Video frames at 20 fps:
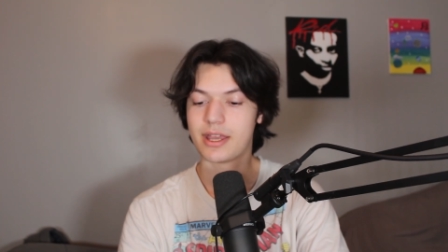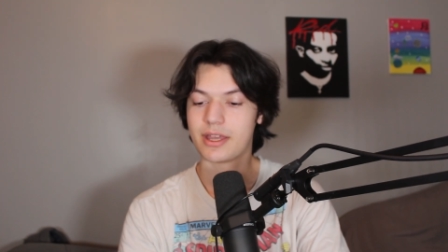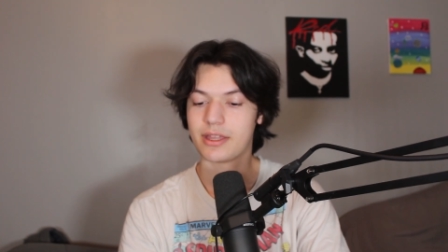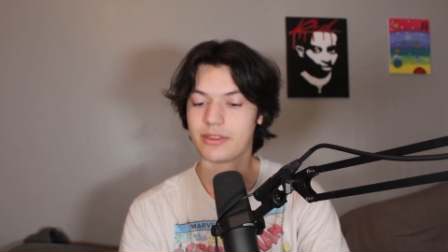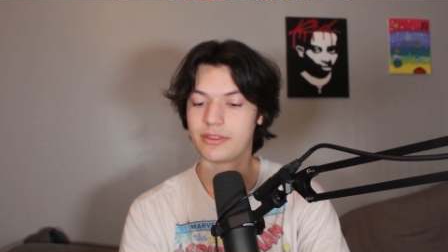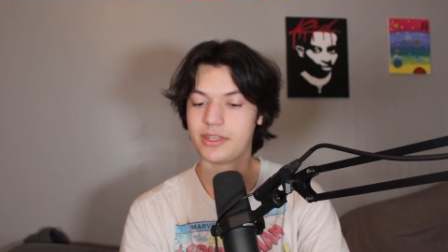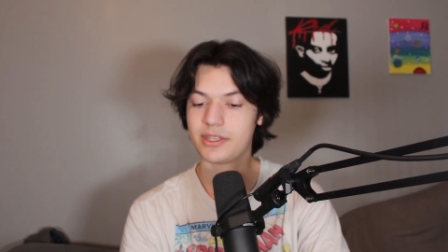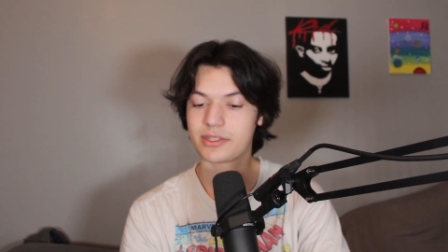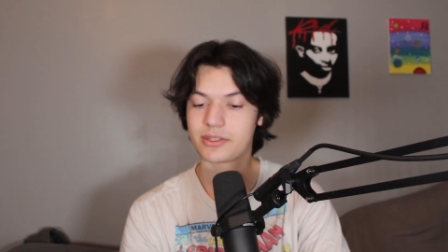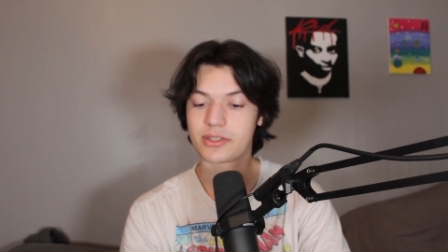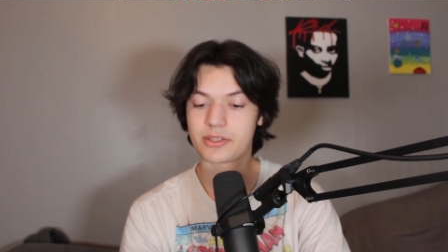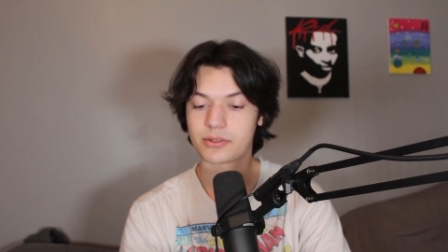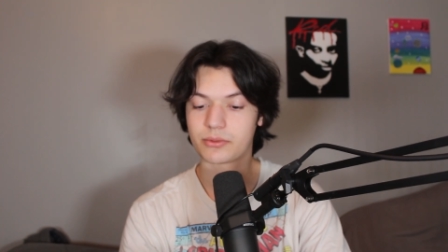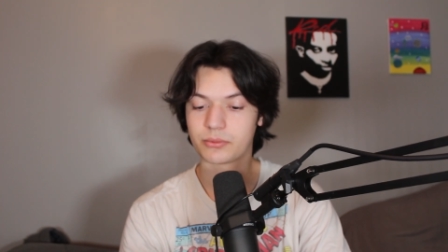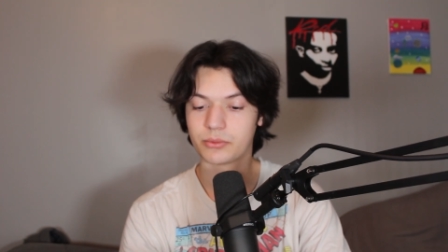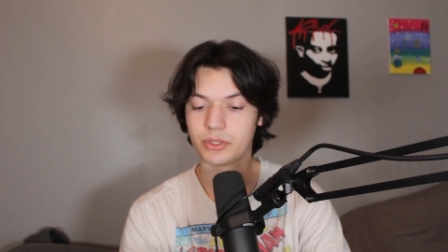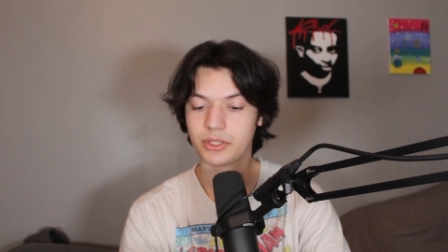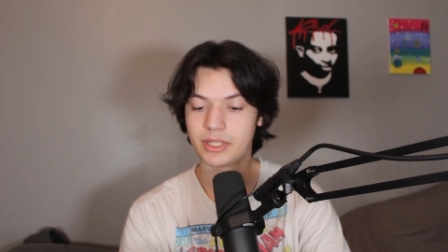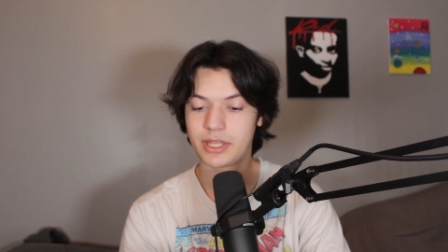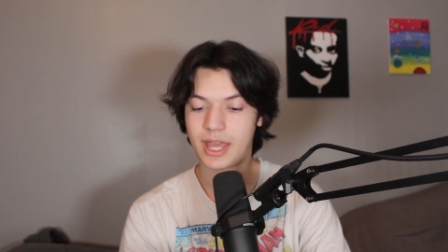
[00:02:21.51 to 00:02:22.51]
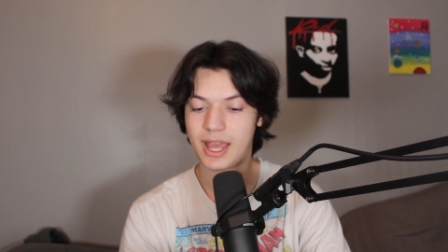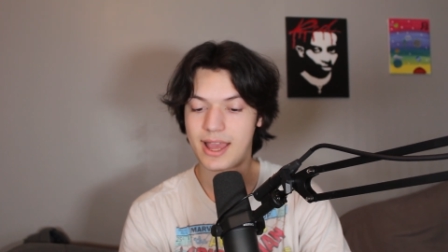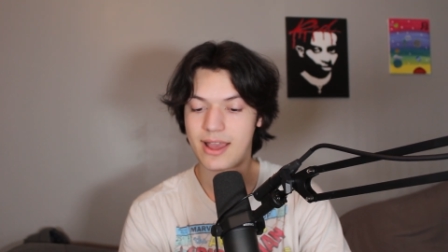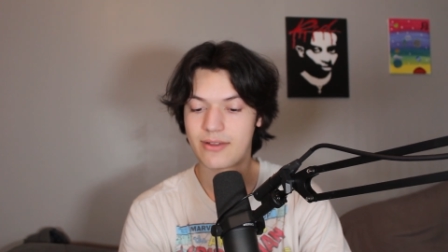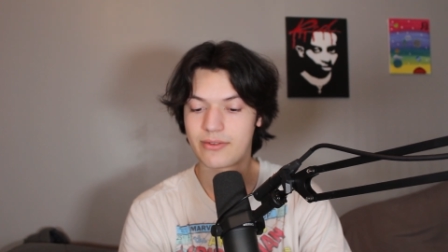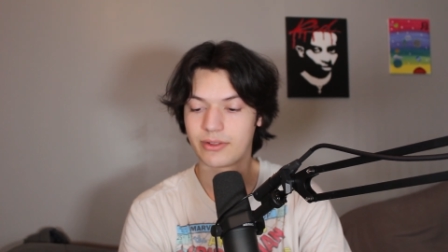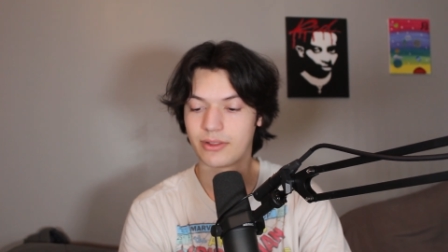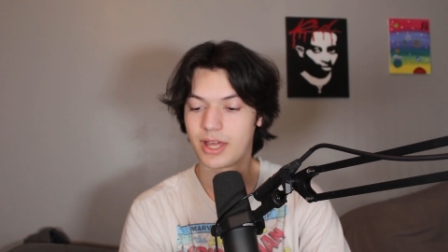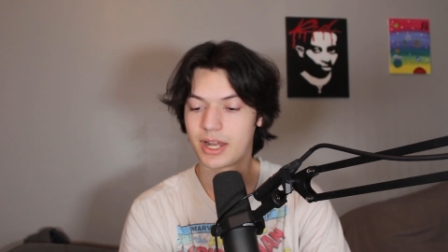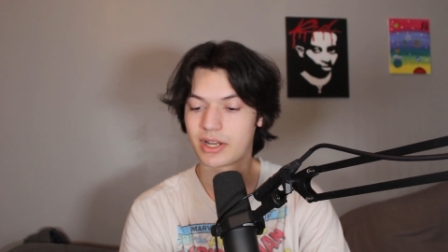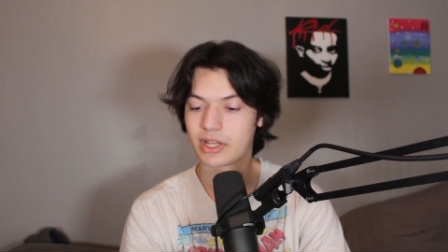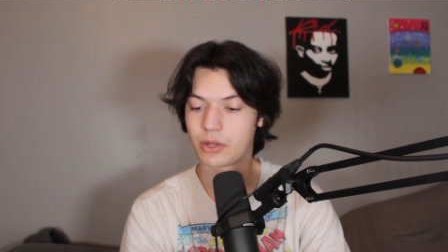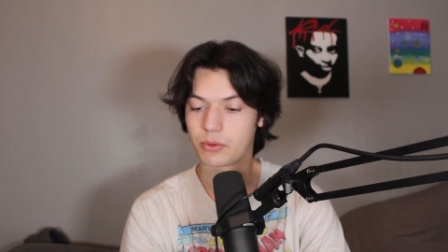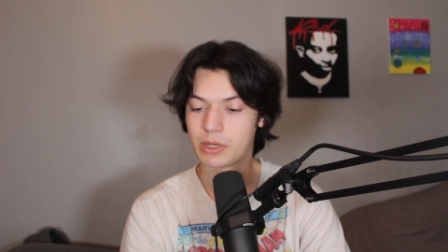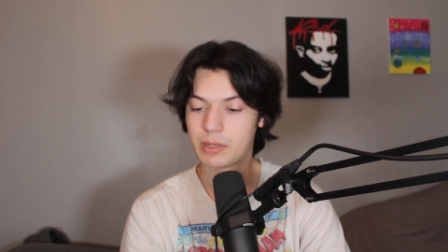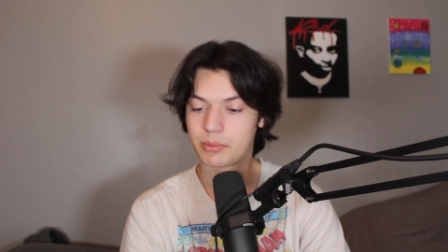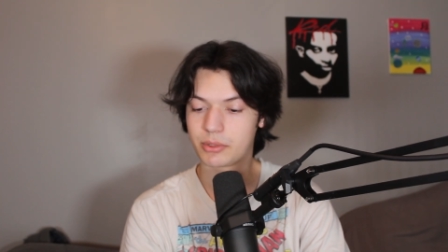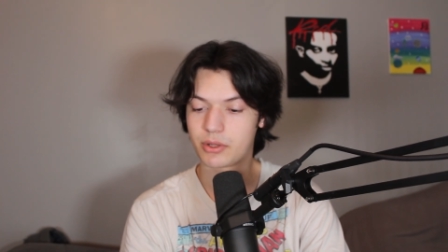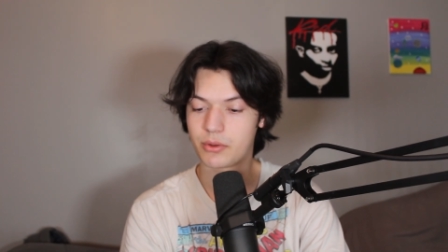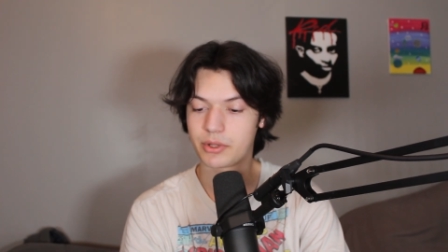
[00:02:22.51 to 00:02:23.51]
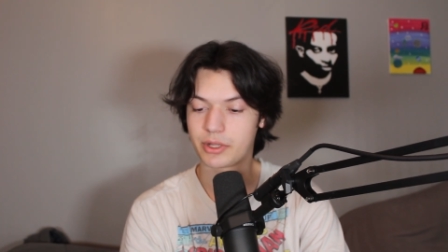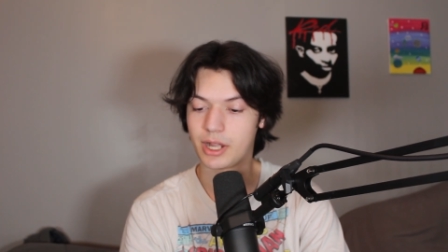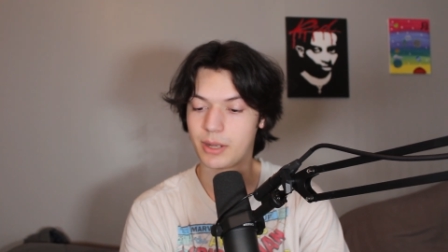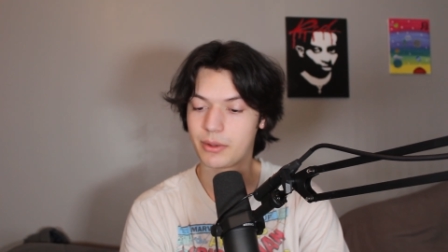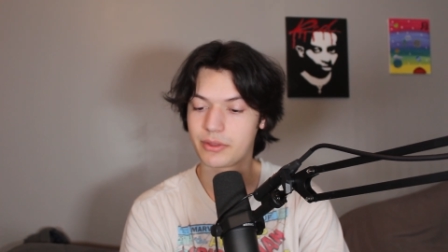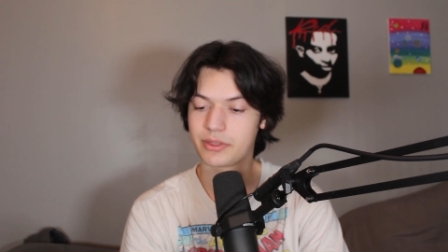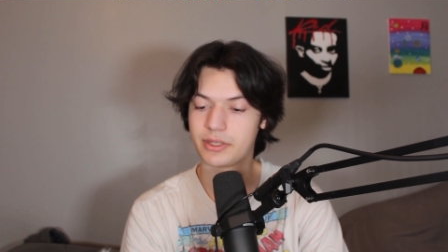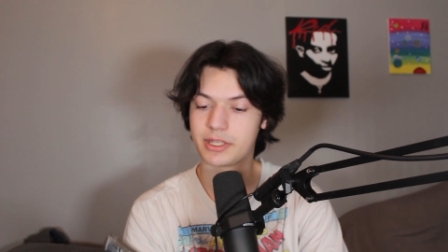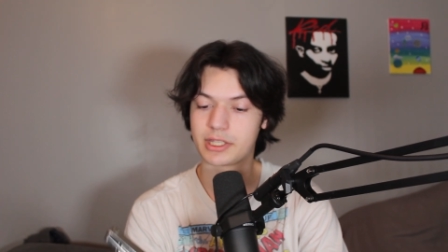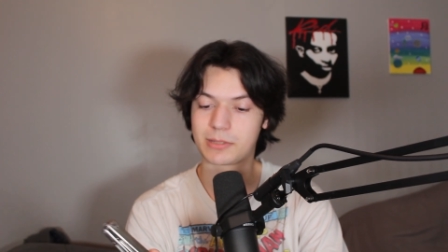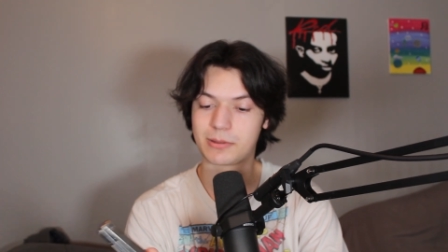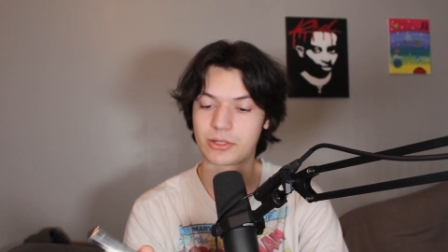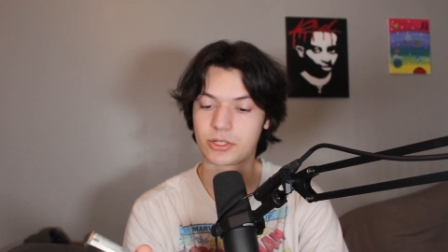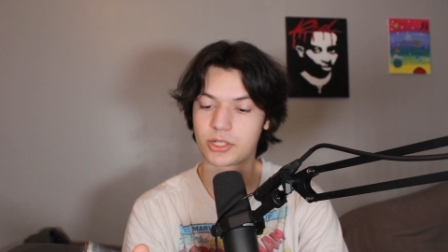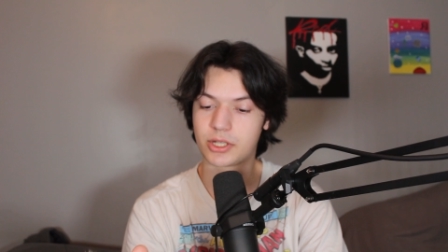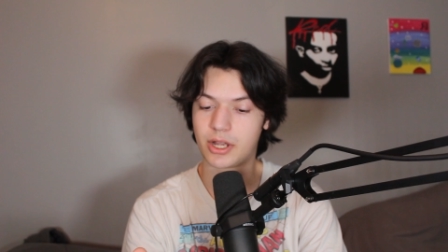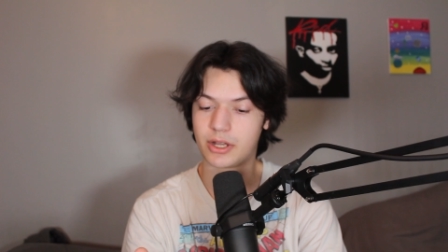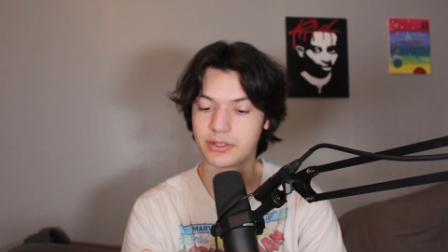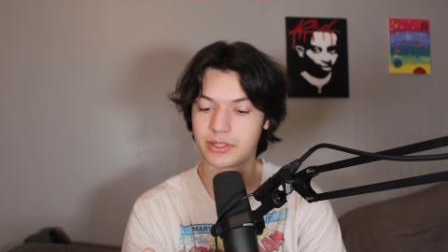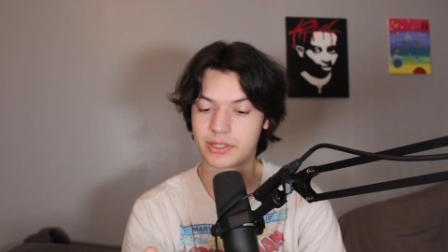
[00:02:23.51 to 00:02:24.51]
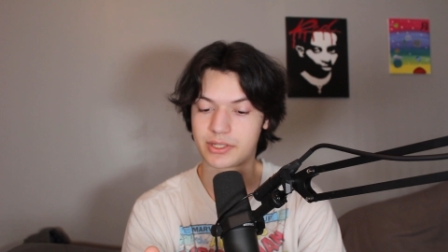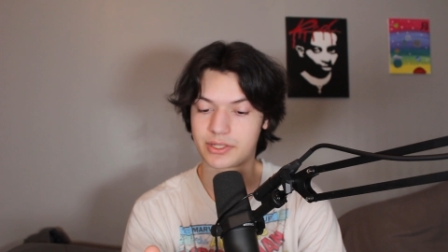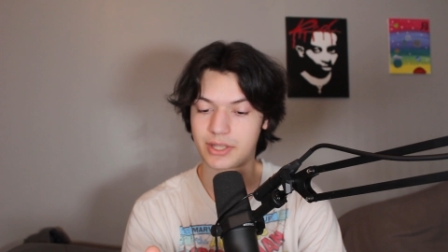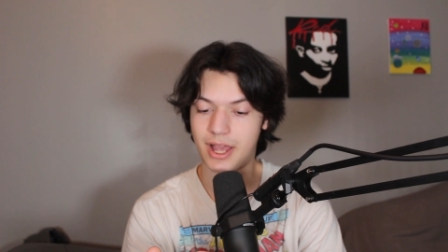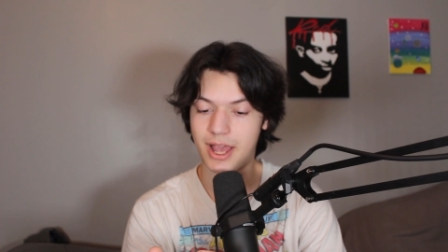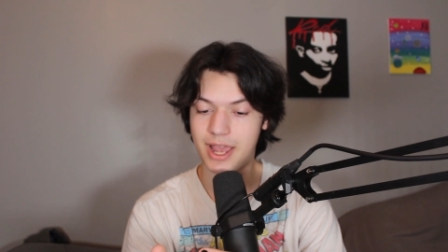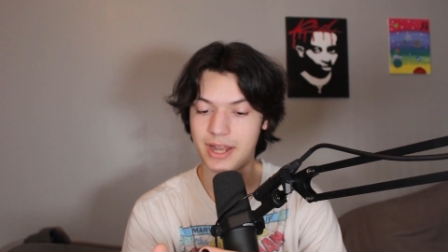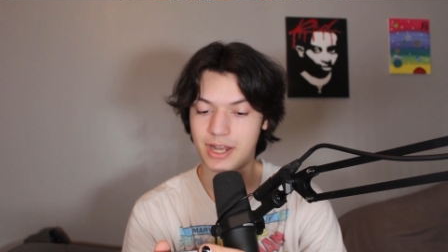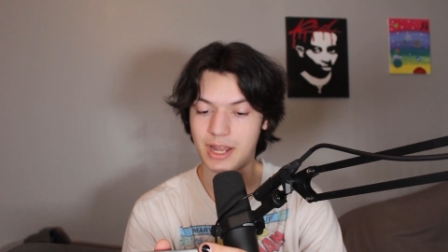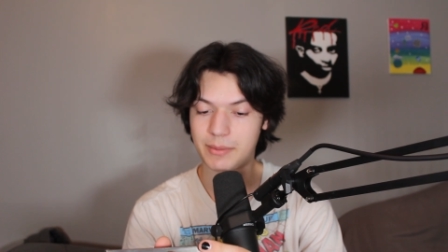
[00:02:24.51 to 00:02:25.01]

this doesn't really have a lot of grip going on with it, especially on the side.